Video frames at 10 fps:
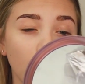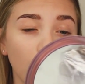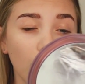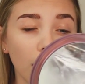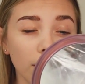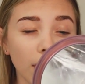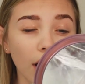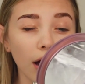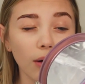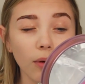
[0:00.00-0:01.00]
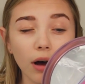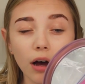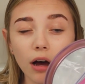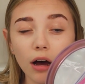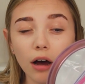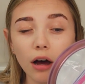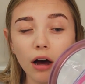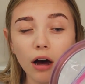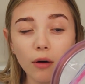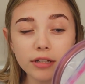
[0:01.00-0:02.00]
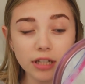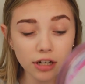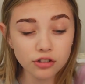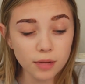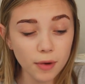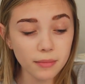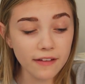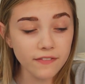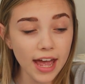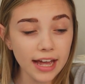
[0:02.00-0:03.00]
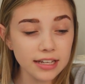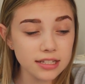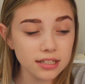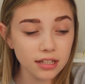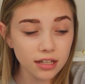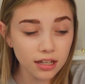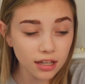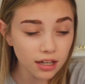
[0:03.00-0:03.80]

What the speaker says: Oh no! Oh, it's gonna drip on my